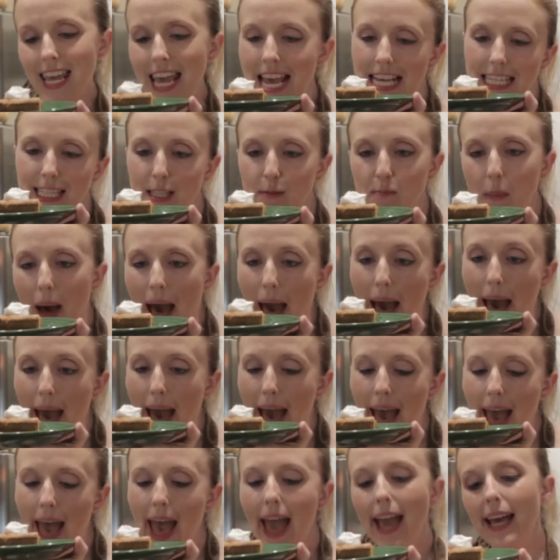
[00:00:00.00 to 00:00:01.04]
Yes,
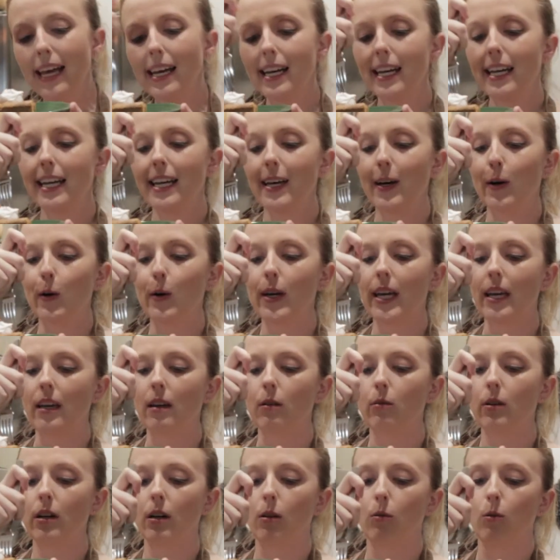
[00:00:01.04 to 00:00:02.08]
pie. Okay,
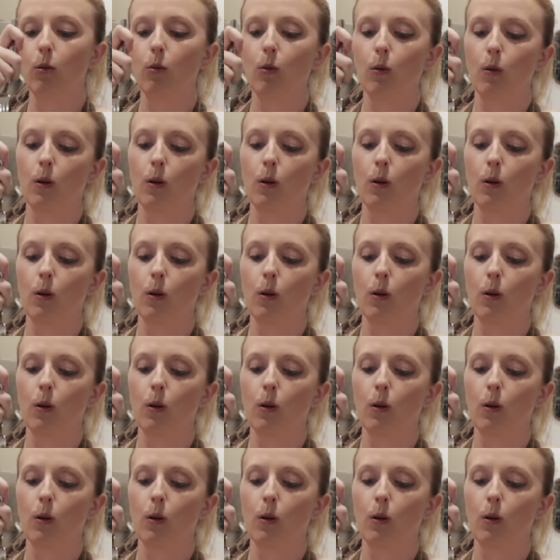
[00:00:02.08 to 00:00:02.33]
here we go.